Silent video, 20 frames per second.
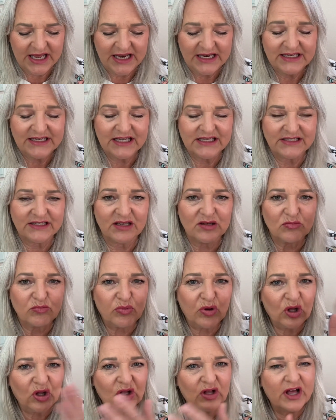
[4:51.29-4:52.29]
and doesn't
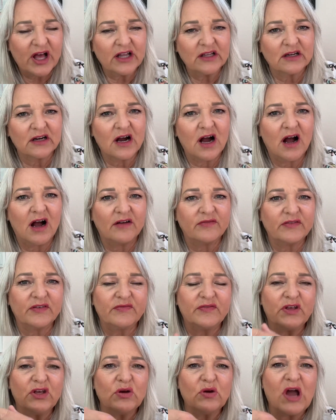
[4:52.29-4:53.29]
pull color off.
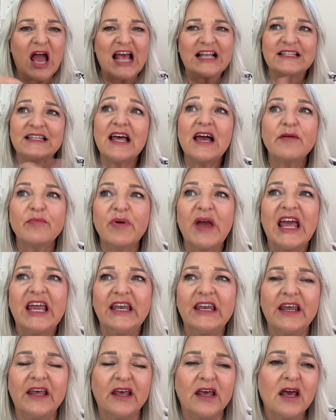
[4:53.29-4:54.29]
It's like
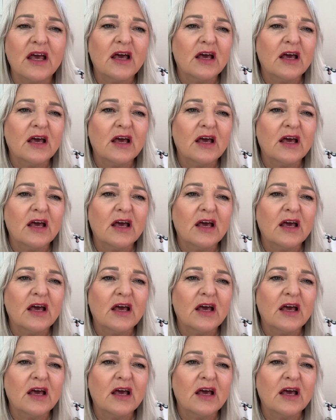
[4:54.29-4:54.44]
painting.